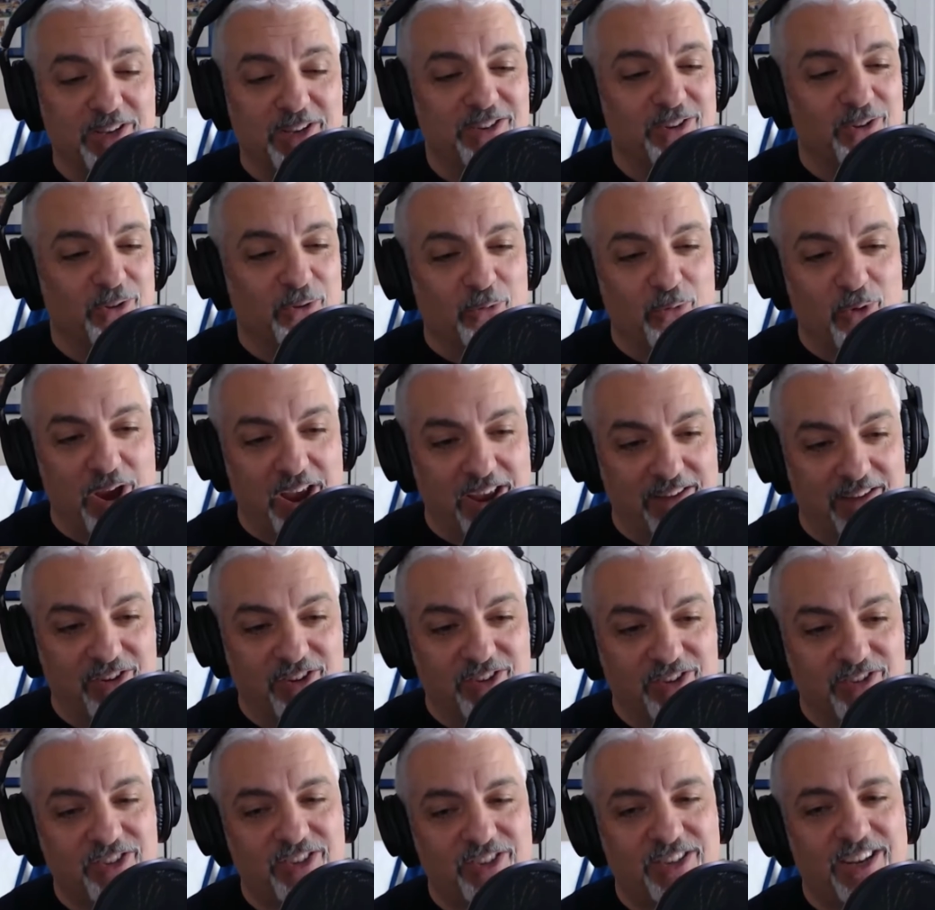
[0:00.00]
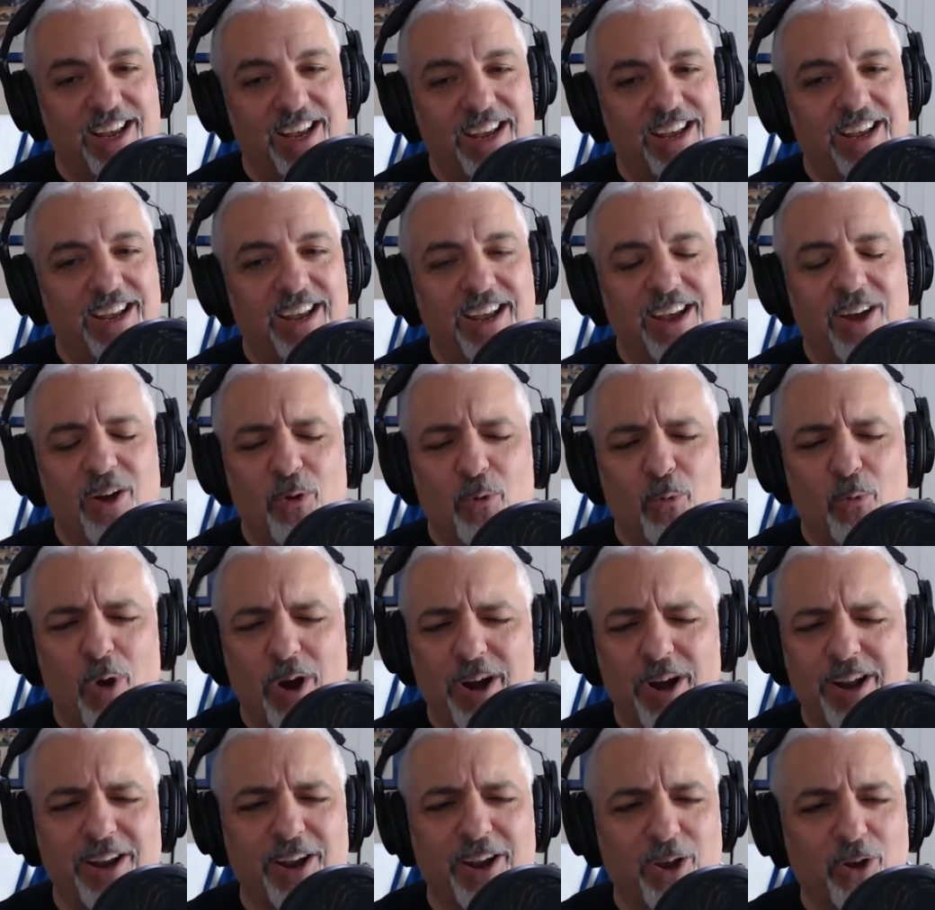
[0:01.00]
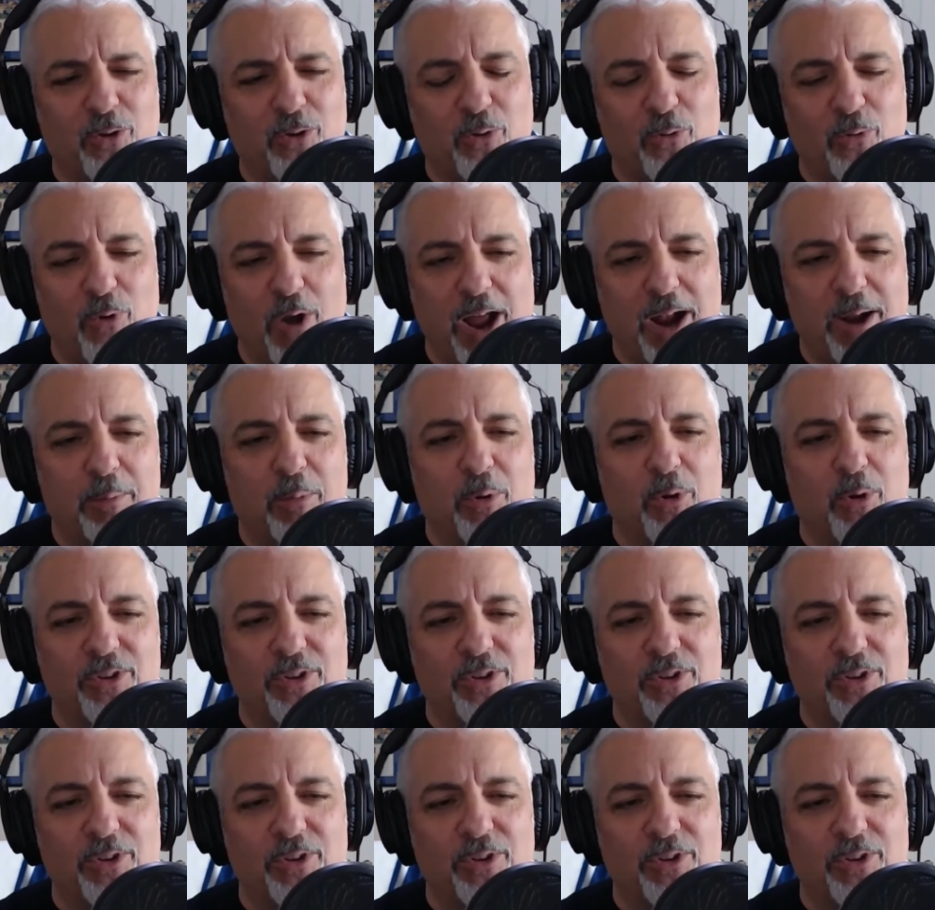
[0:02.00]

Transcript: Ravens. What an incredible